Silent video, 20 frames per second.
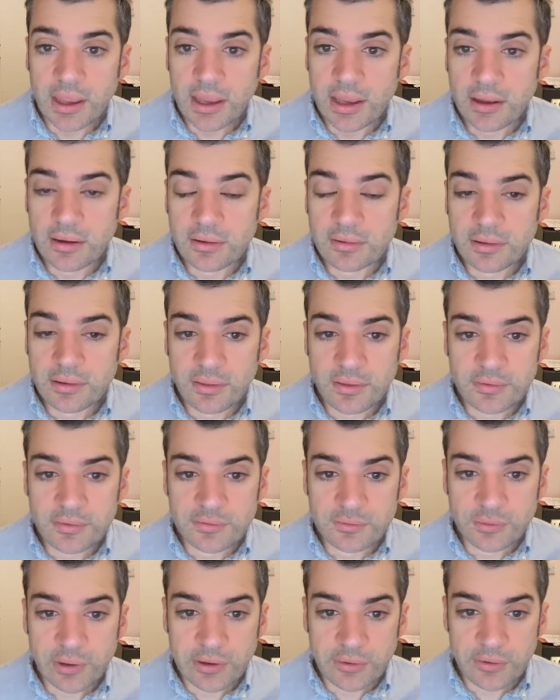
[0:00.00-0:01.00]
And
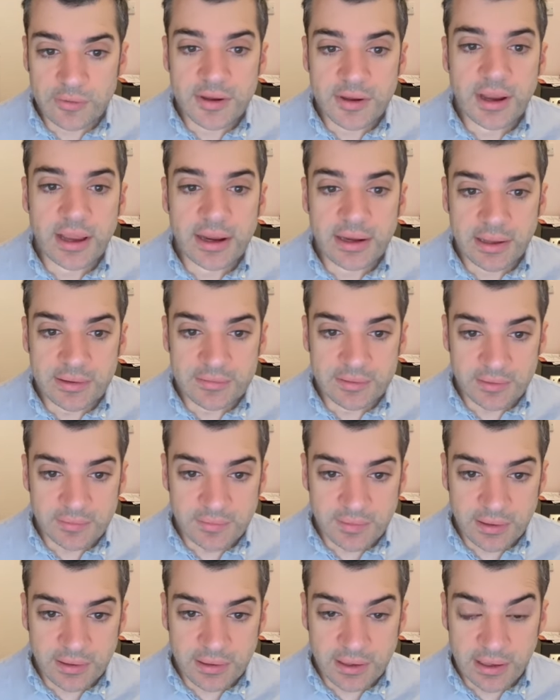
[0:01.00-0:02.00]
this streaker in the night is
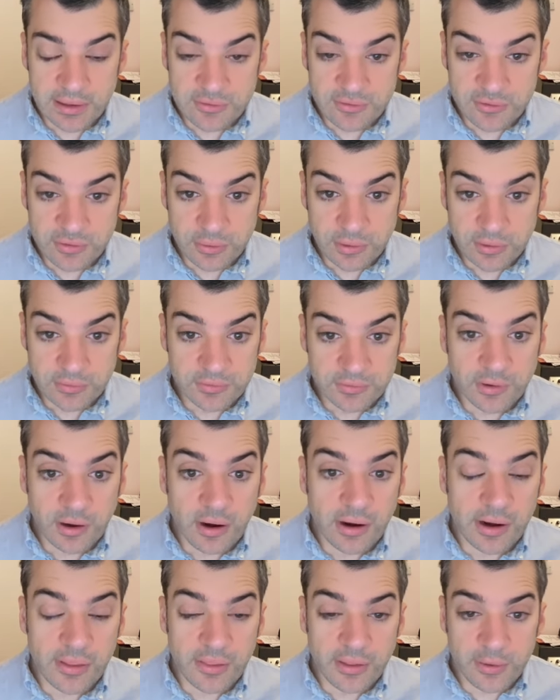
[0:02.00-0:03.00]
indeed a shooting
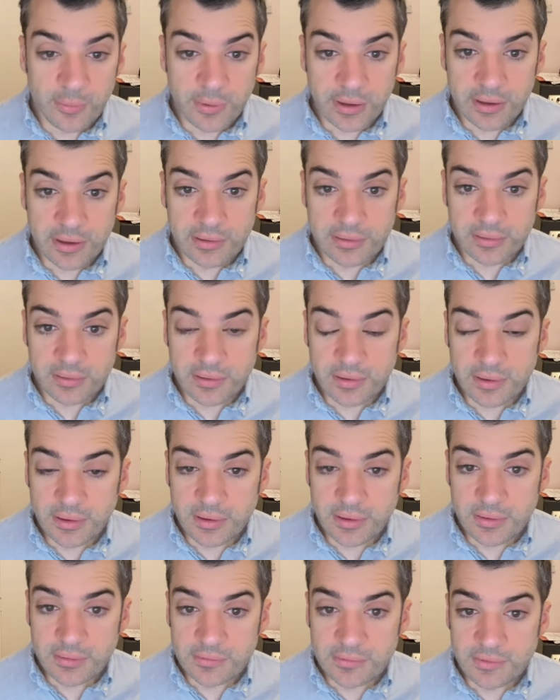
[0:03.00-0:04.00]
star, I think we can
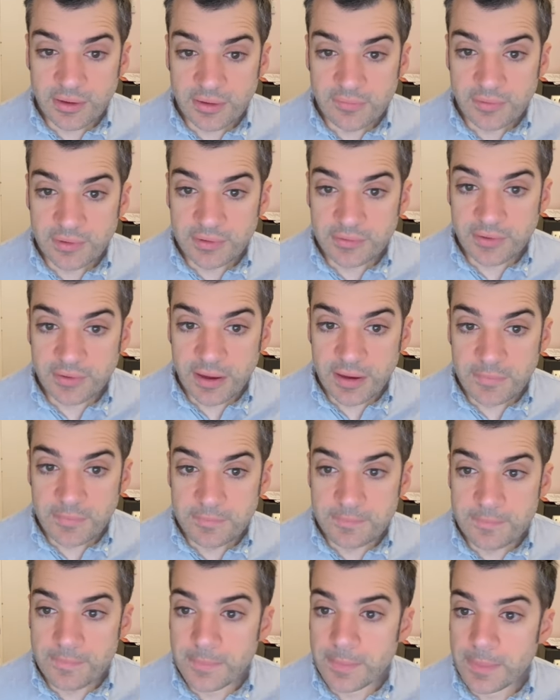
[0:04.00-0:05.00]
safely say.
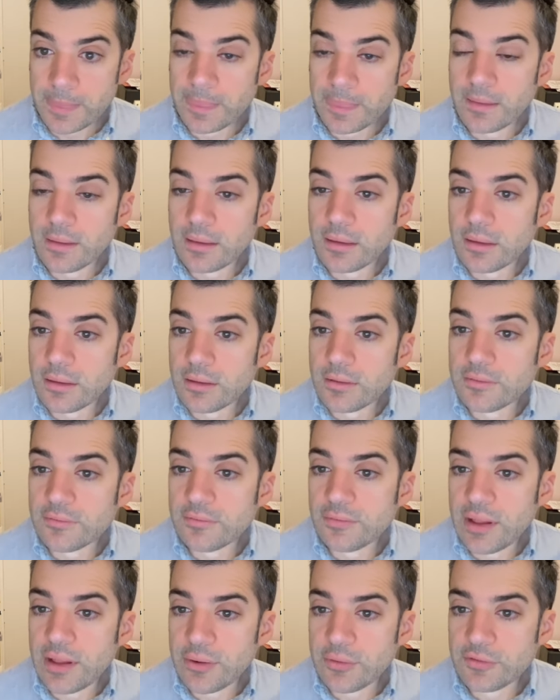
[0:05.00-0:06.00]

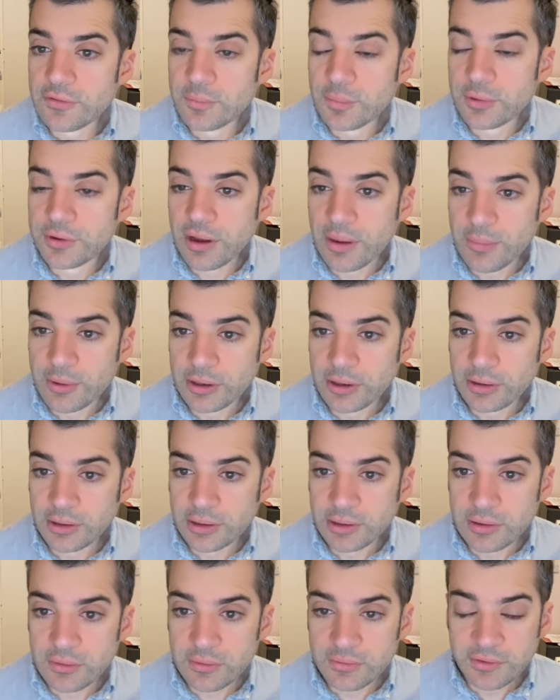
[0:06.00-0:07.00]
Flowers
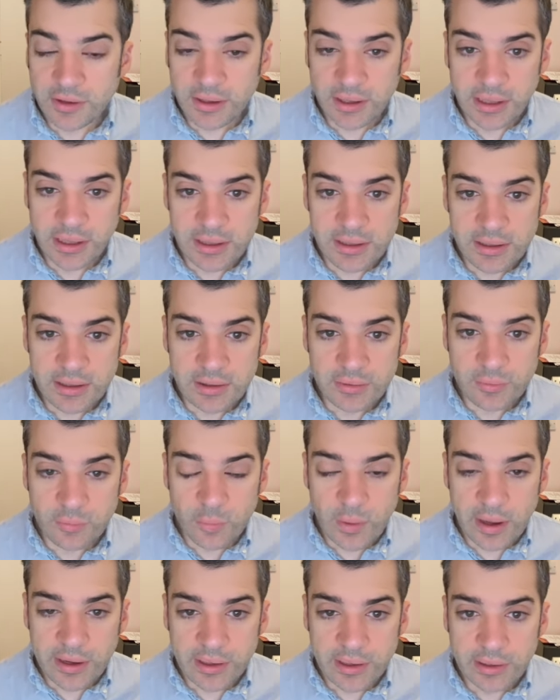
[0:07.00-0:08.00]
predominantly used in Indian
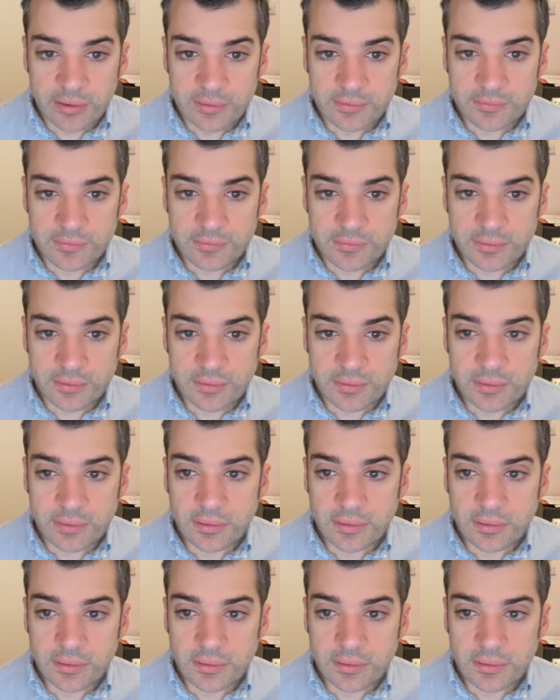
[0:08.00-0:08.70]
weddings.